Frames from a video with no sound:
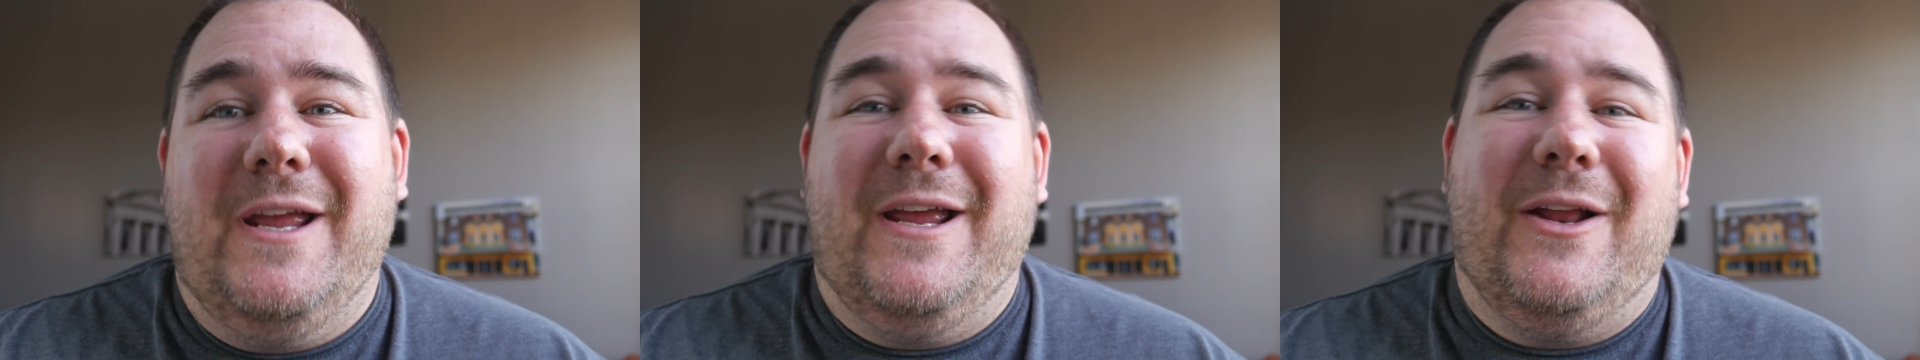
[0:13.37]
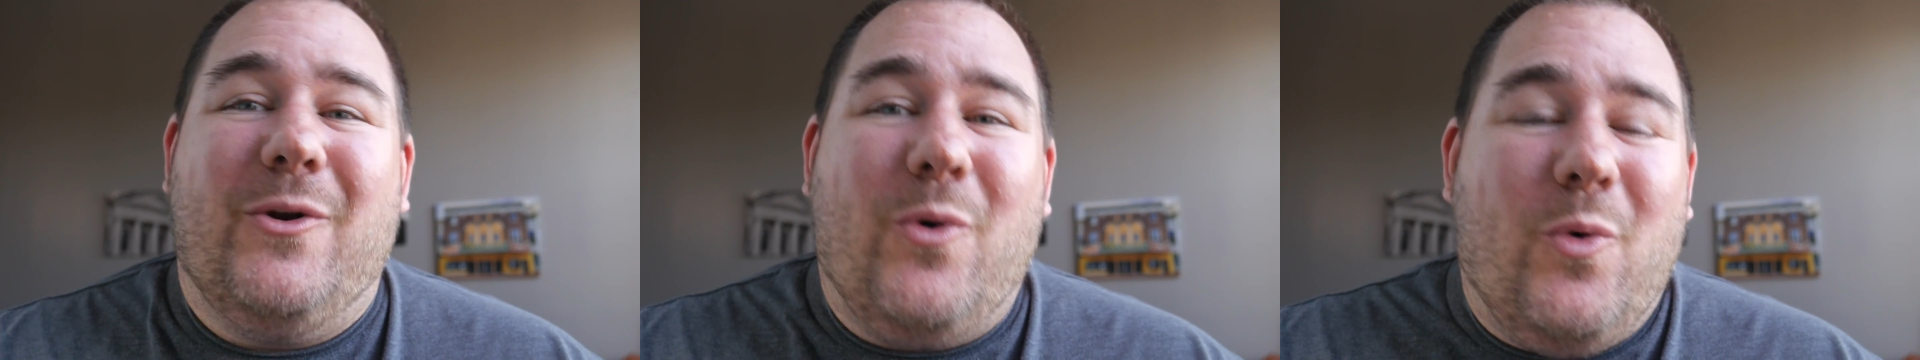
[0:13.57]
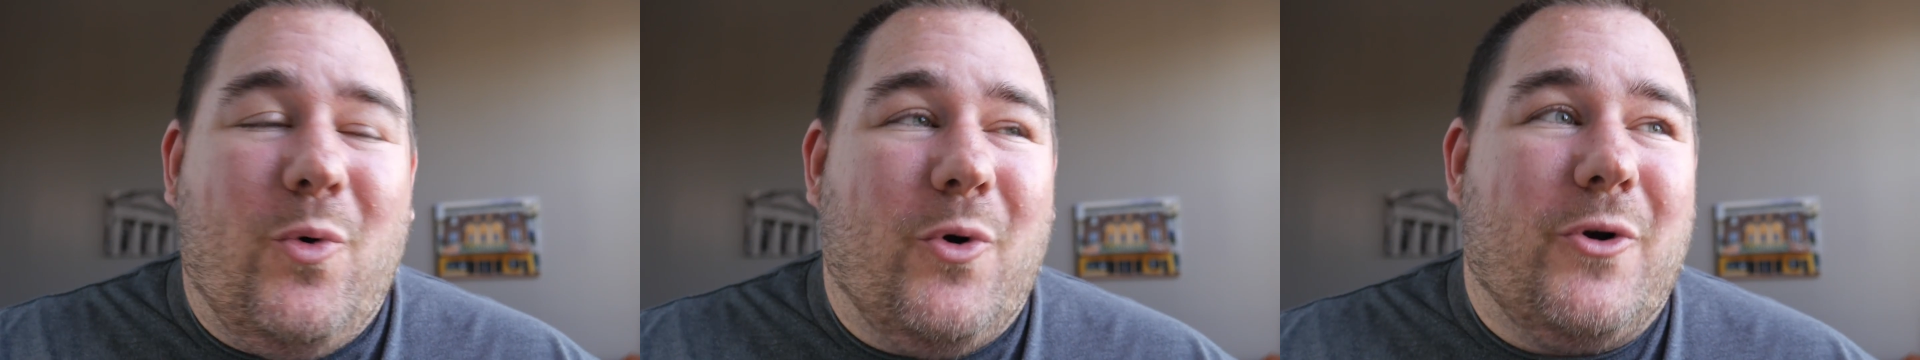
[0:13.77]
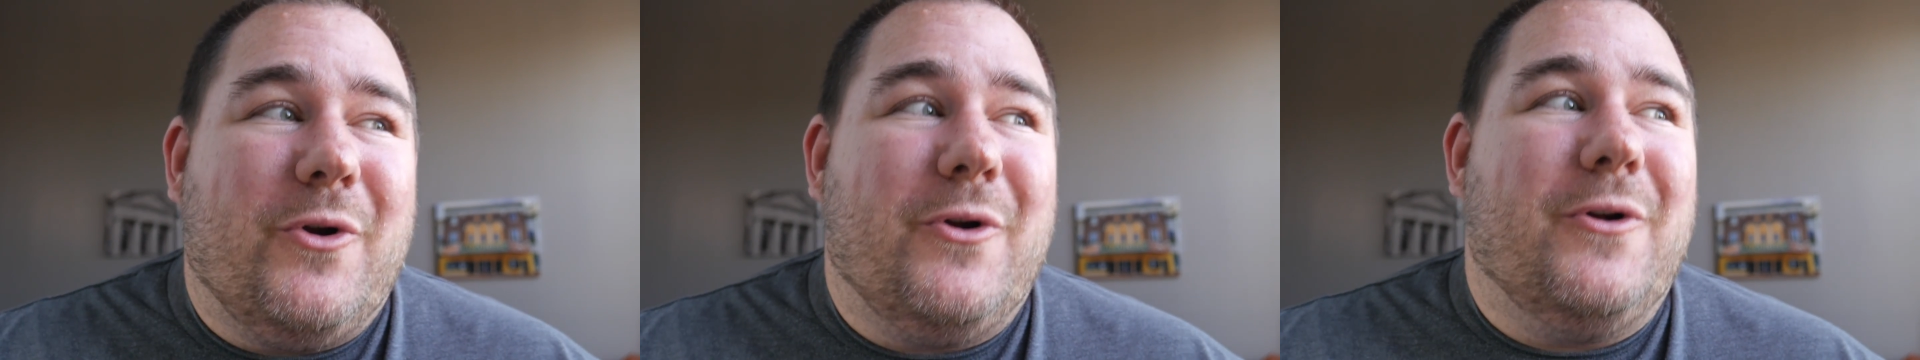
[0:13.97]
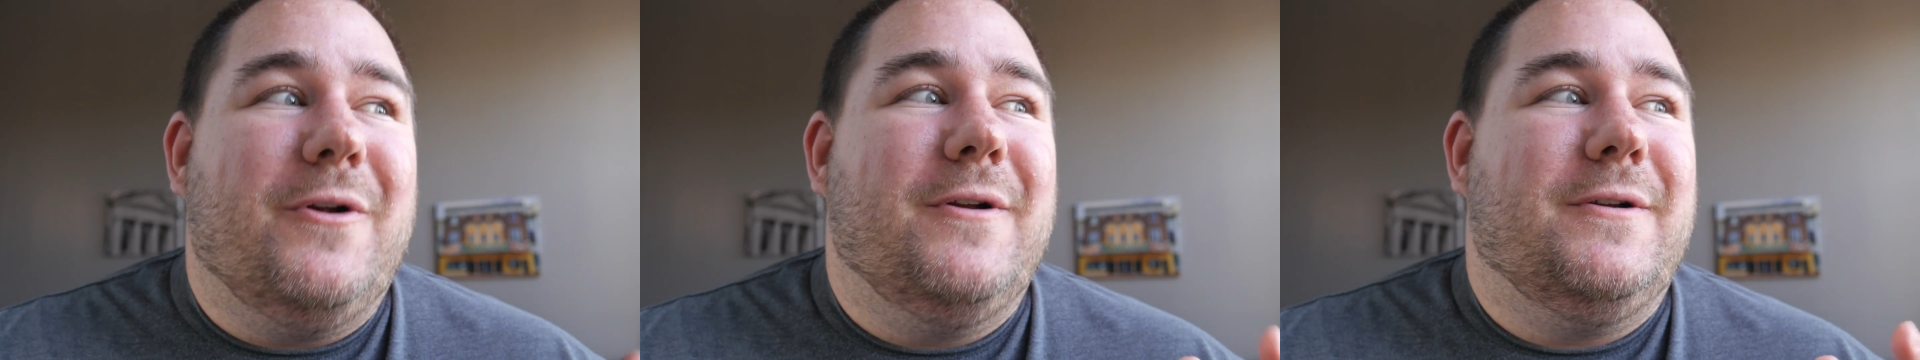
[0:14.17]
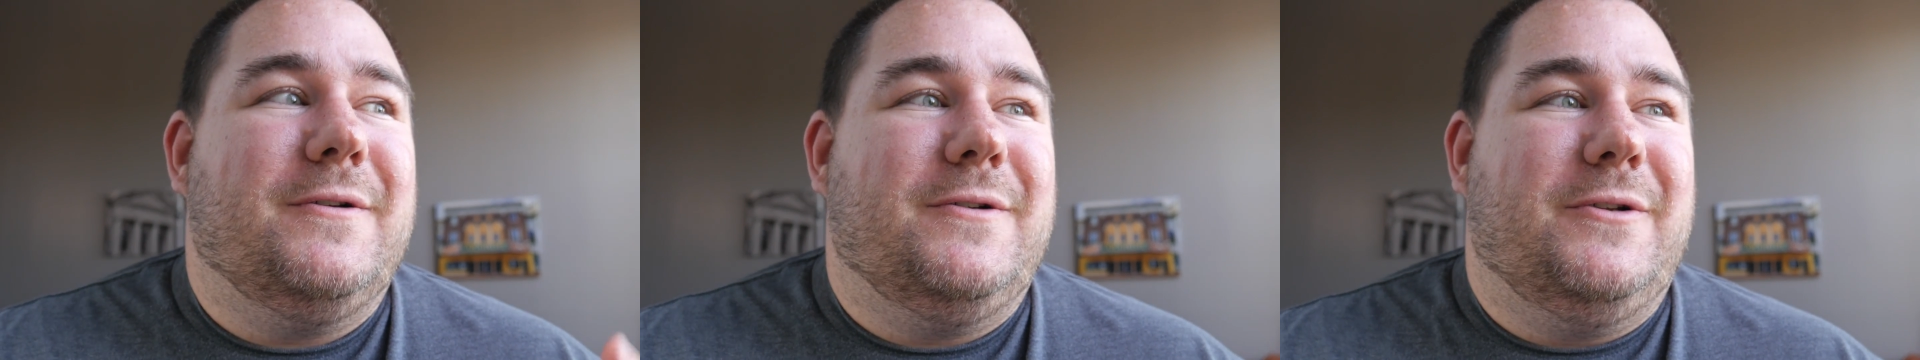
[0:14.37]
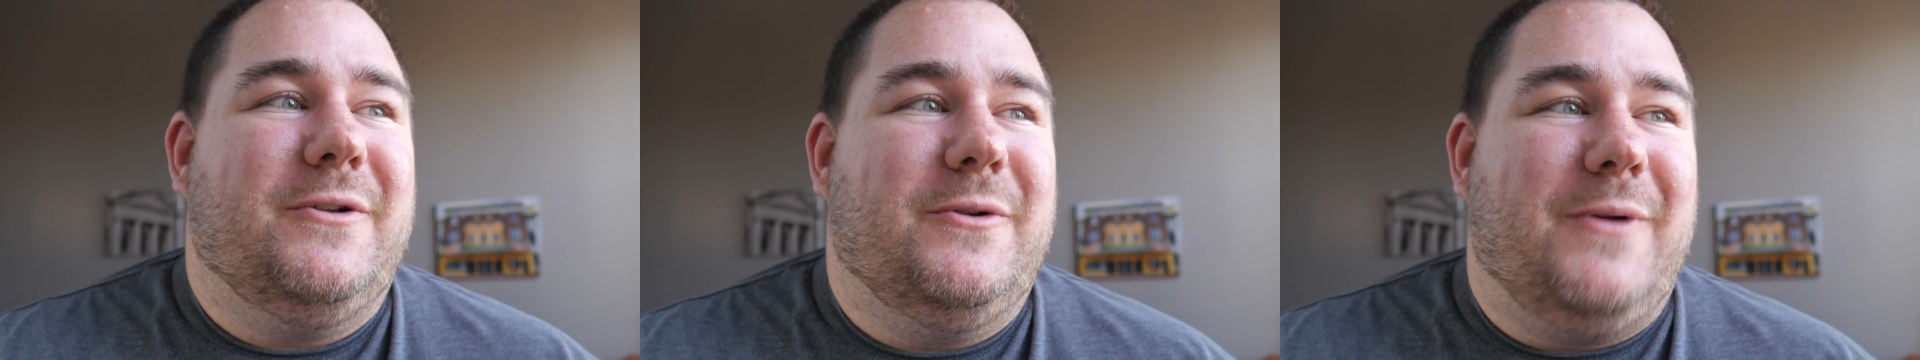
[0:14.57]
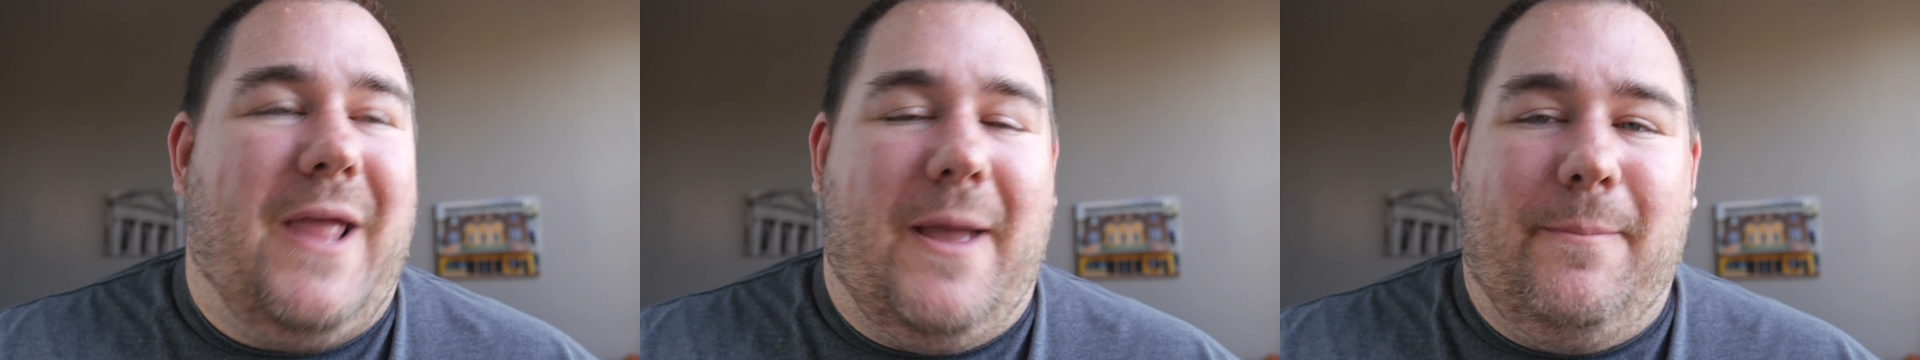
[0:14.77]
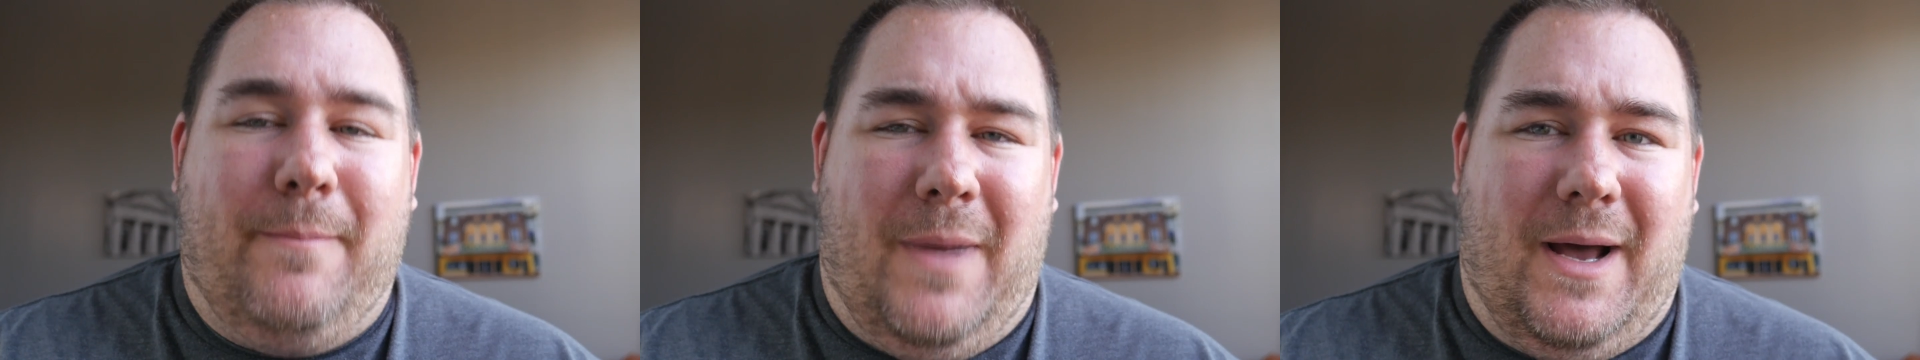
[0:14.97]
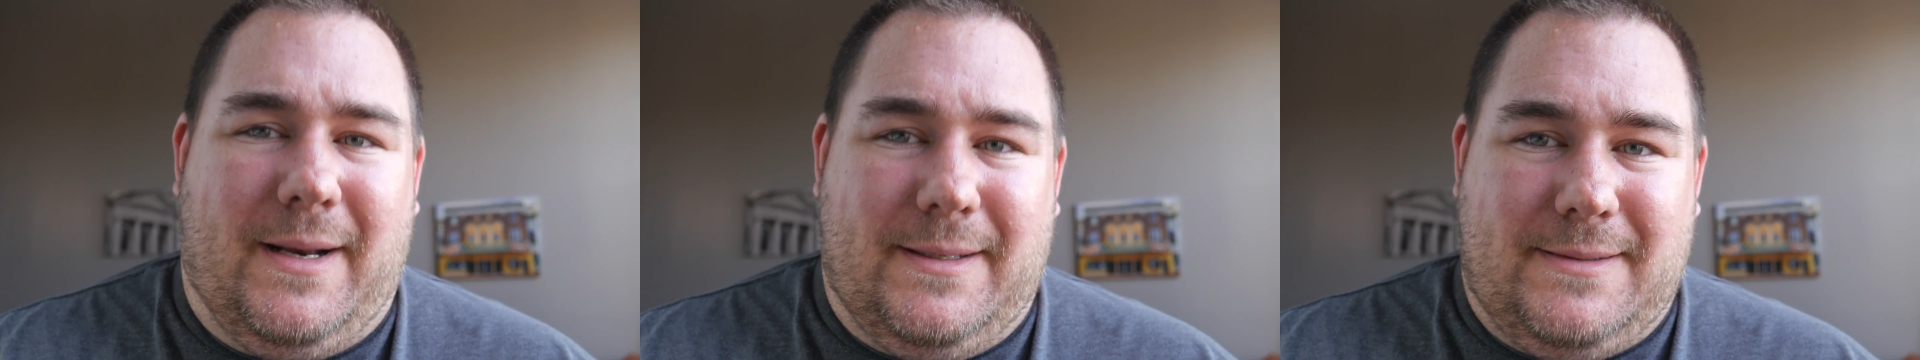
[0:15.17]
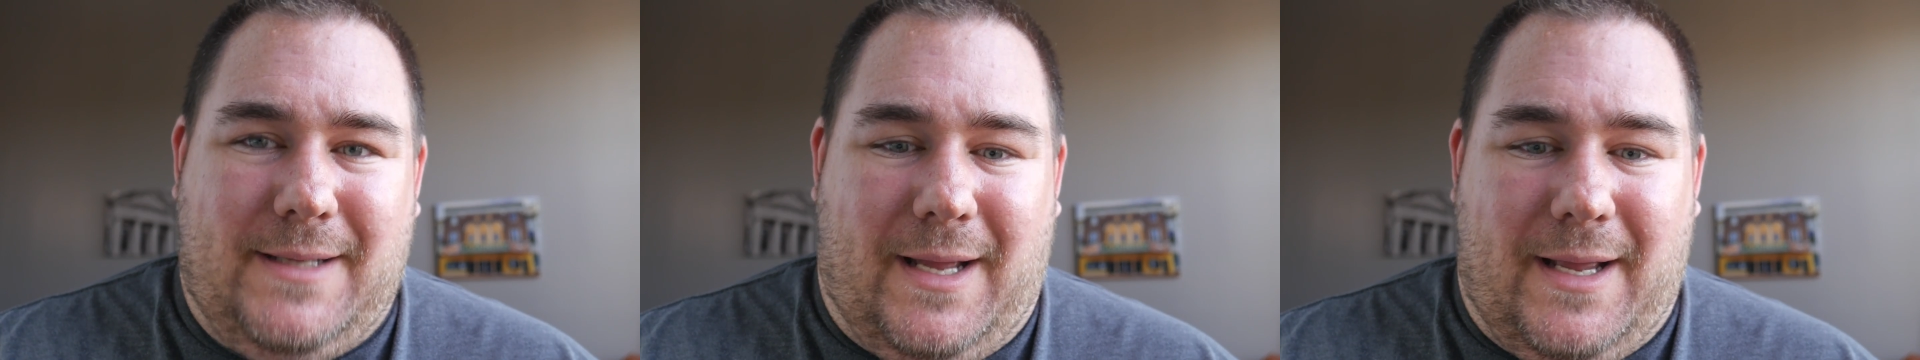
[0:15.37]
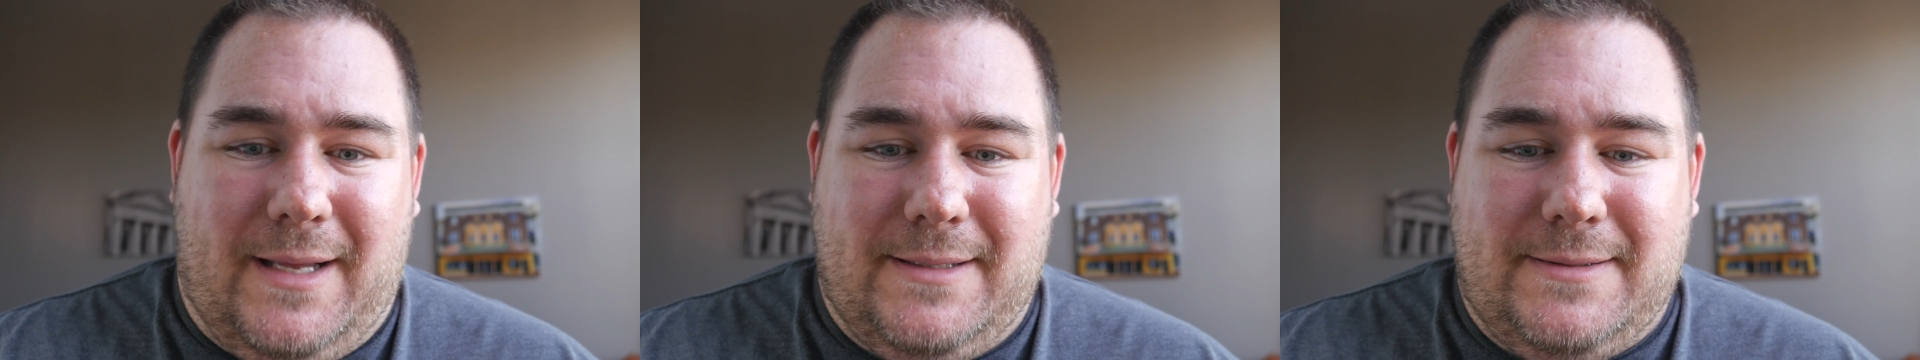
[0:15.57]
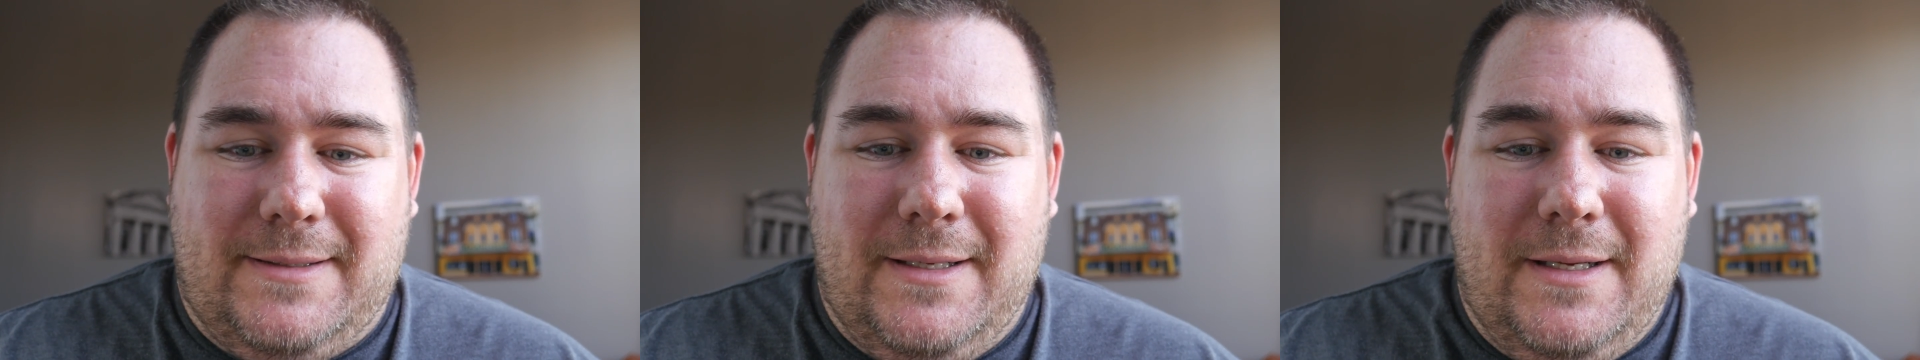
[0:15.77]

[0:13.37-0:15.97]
in order to get monetized.